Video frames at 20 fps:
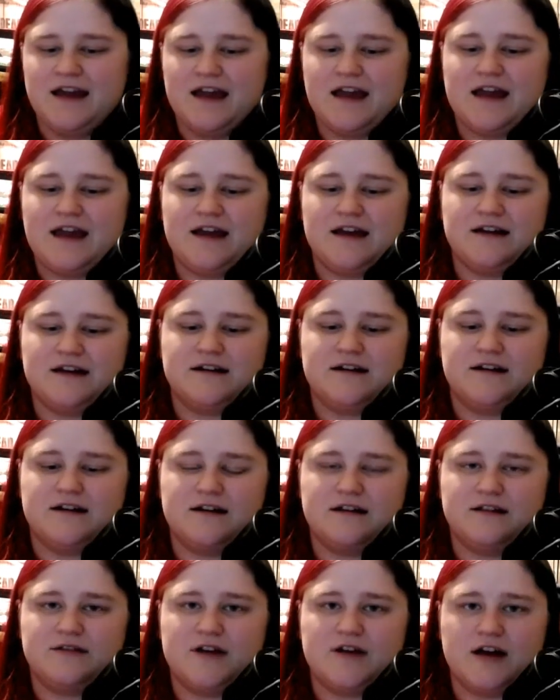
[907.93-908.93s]
And
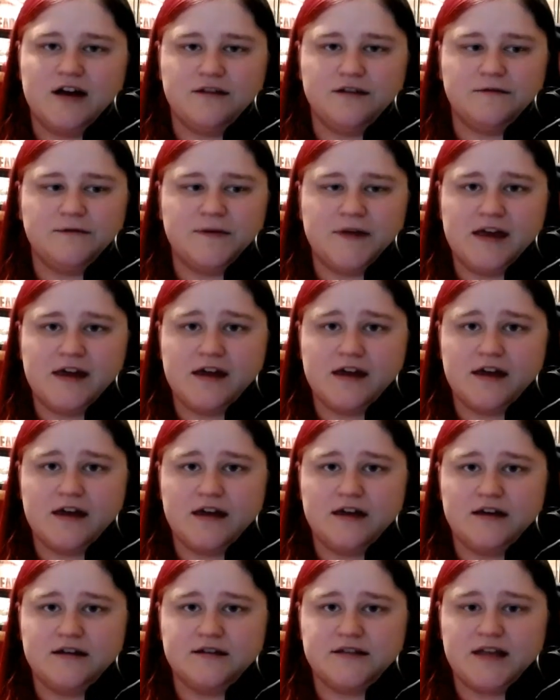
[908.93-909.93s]
the other thing
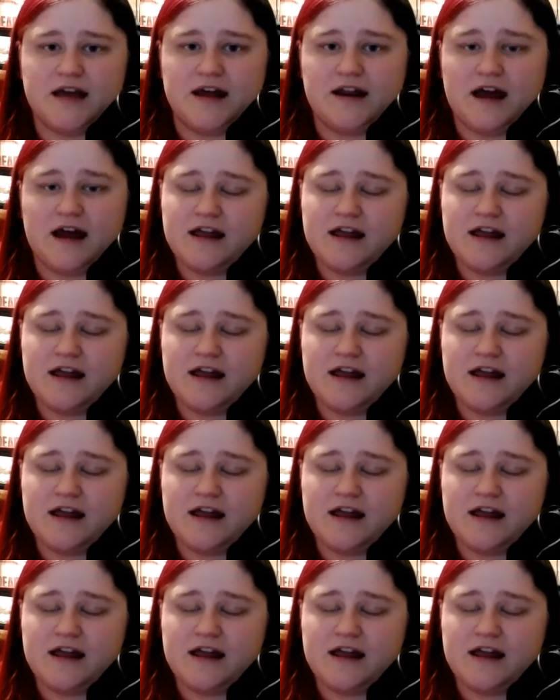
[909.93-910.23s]
is that